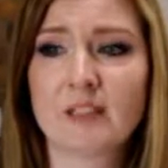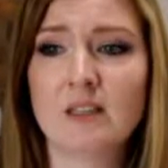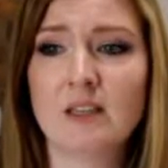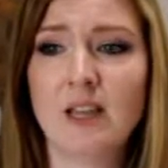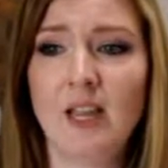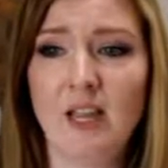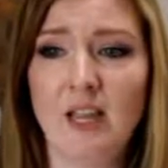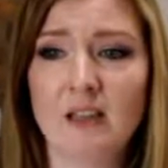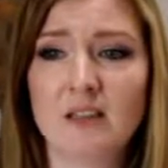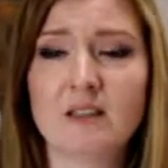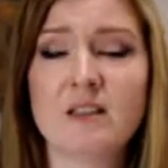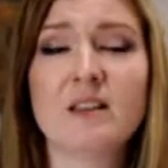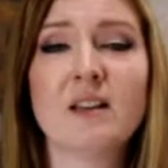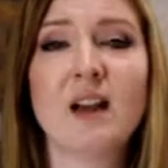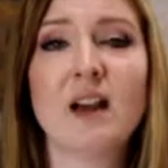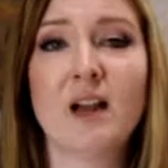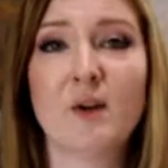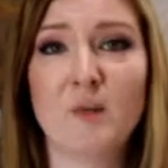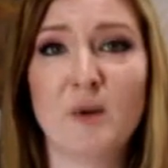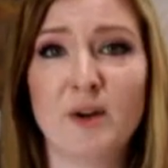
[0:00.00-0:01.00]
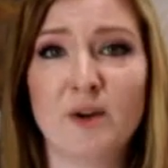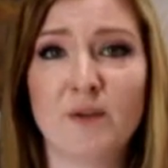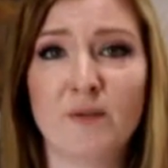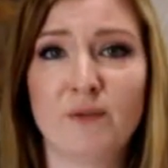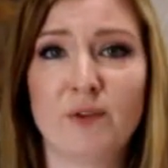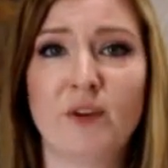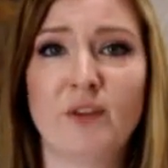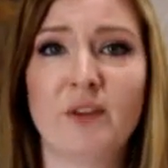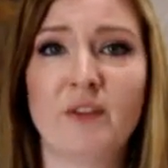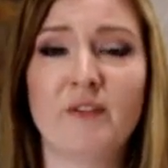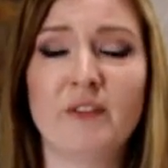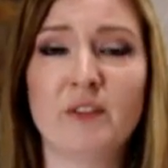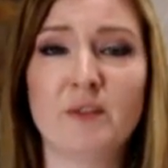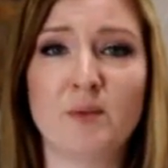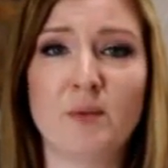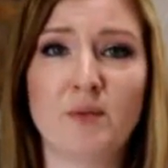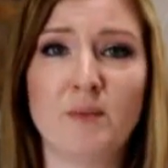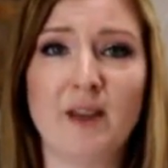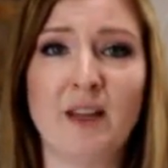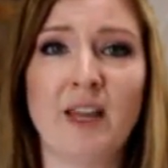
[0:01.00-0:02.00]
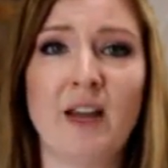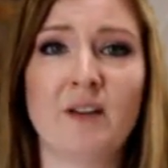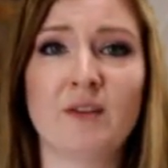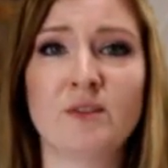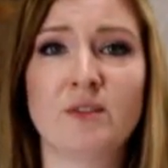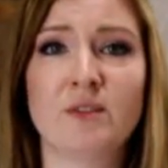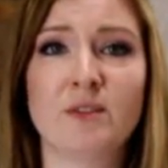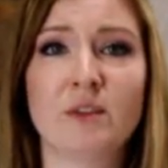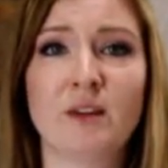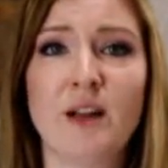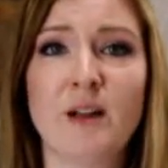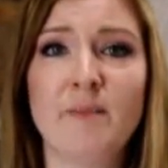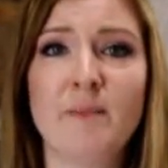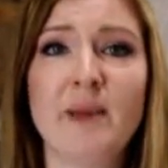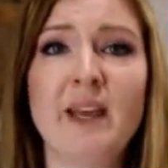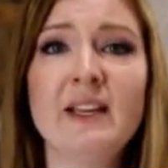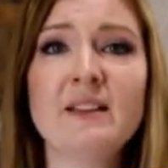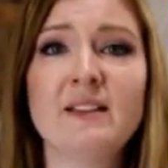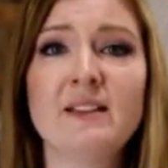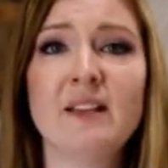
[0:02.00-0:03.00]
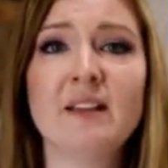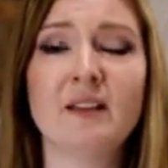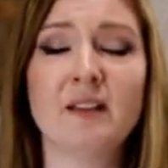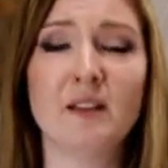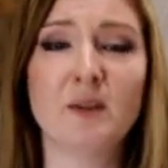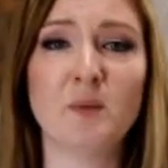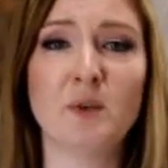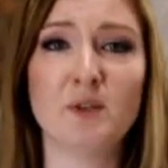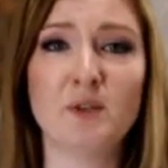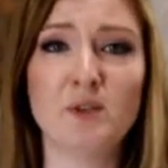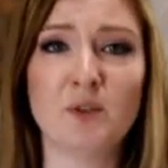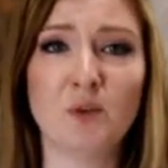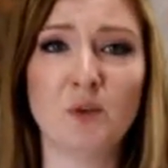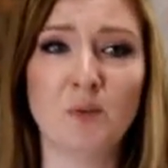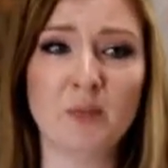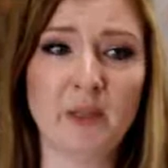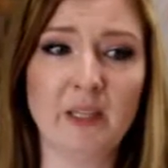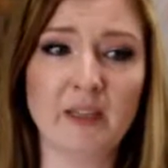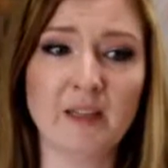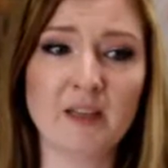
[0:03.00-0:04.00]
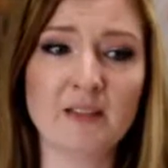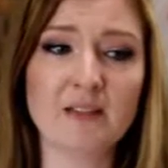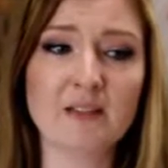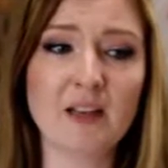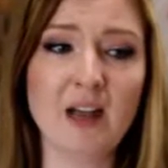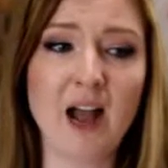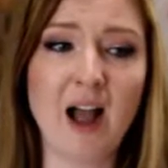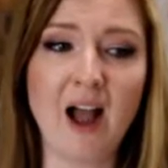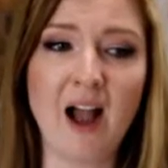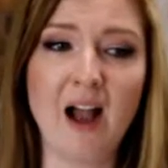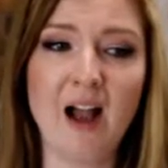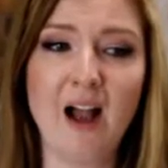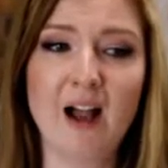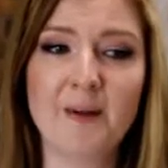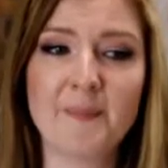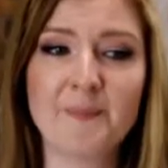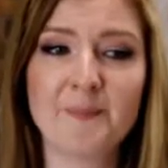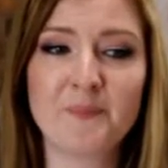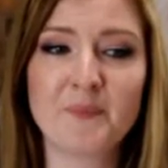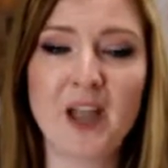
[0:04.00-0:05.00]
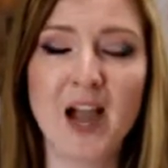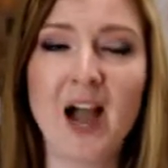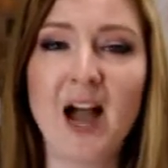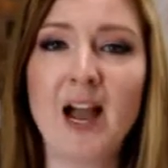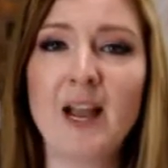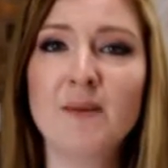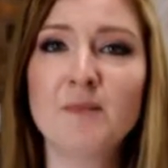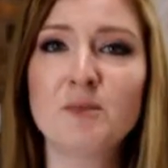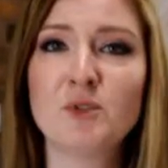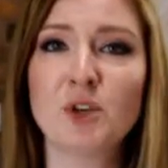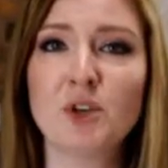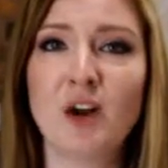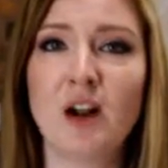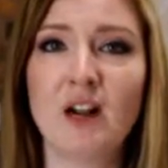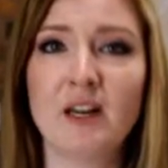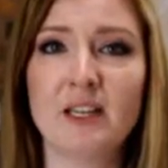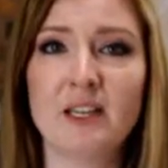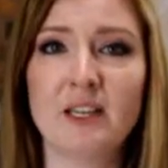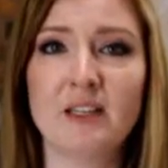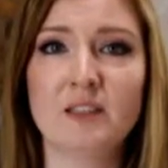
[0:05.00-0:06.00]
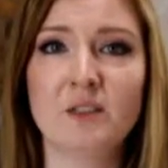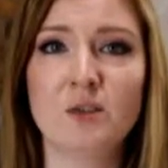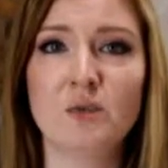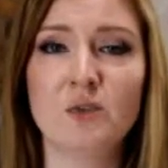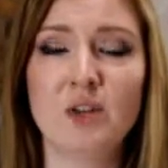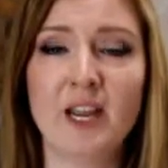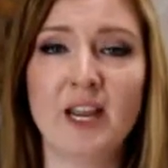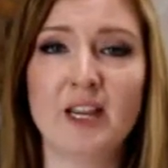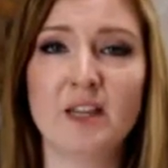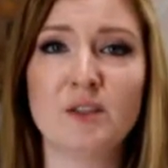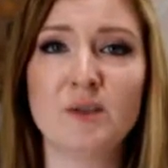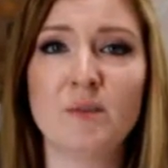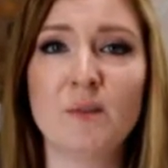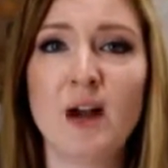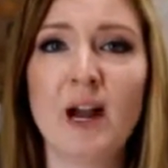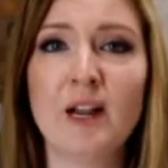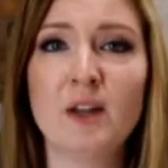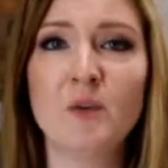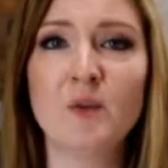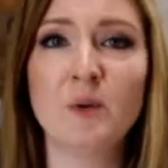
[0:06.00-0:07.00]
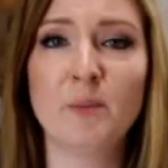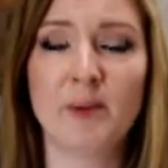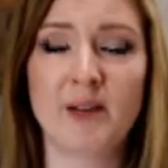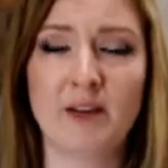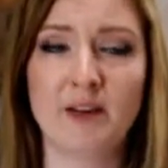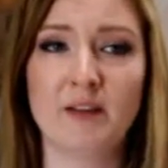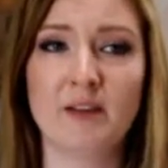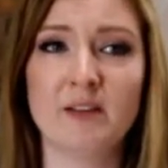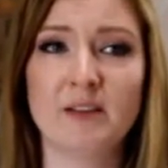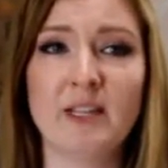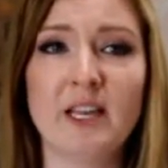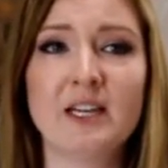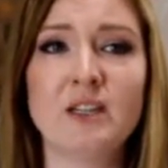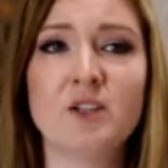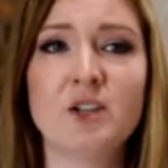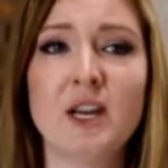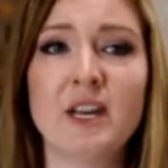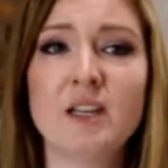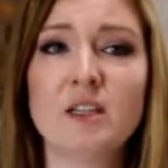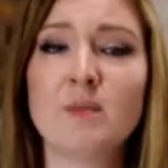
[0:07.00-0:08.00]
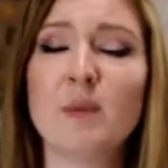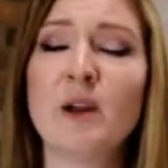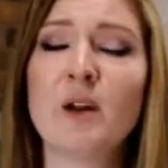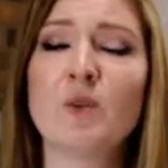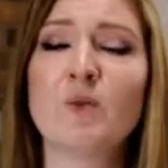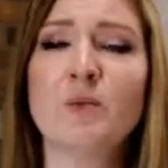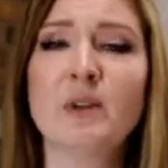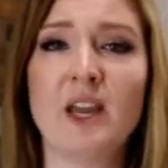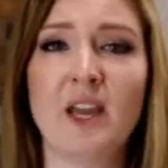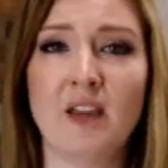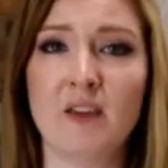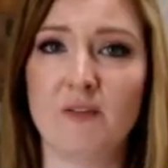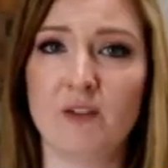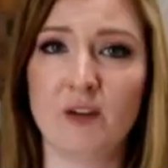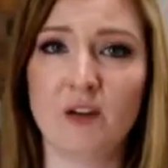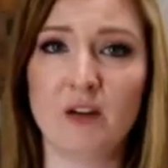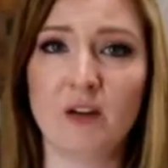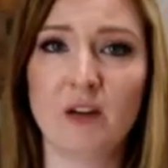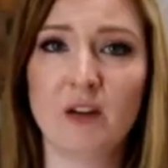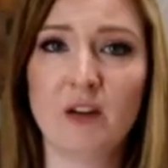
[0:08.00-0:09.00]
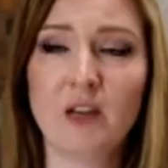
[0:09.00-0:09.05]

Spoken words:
And I went over all of this with my counselor, and basically what she told me is, I'm trying to change my own appearance and change my own behavior